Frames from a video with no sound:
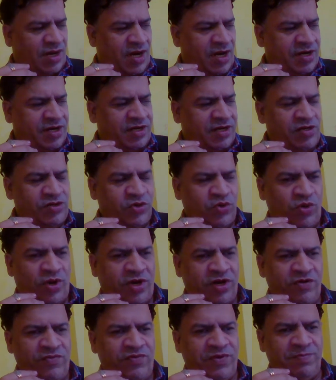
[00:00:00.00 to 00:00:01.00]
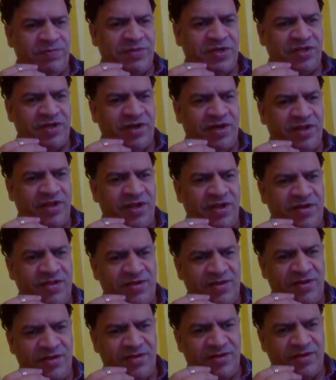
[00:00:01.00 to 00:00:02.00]
Article 253, there
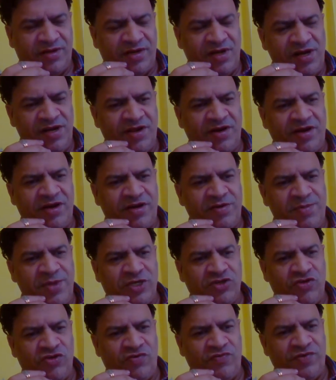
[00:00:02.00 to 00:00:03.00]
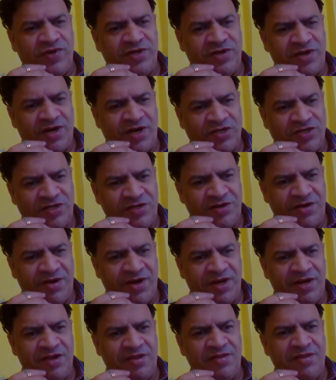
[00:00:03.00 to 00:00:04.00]
is a clear-cut mention of international
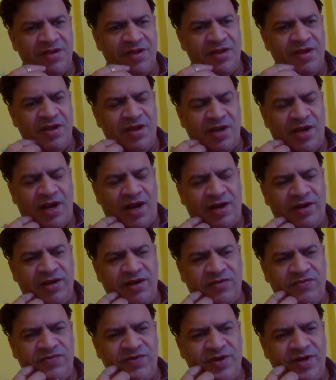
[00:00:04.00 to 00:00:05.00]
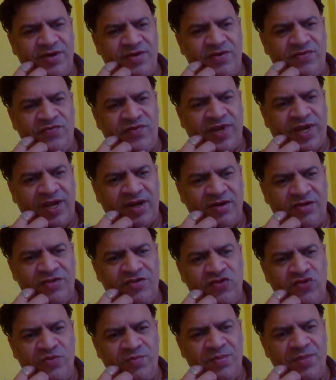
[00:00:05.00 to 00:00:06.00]
treaties. And therefore, we can
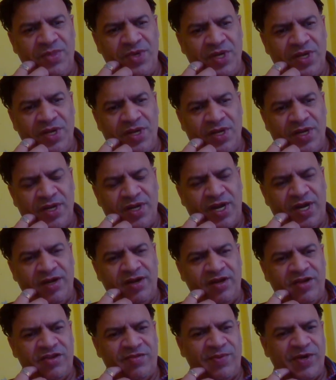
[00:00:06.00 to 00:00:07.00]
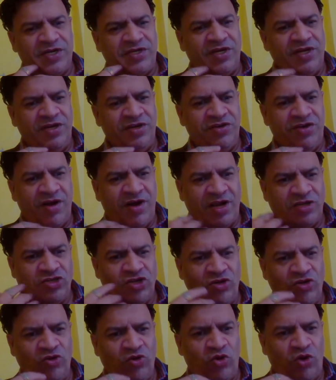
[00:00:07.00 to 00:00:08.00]
assume that the expression
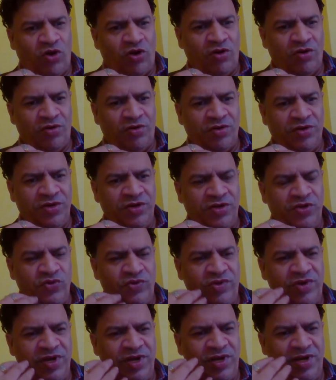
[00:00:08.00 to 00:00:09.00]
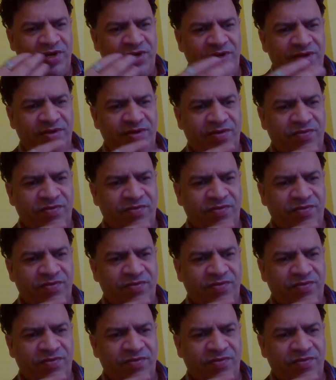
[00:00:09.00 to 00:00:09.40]
international law used in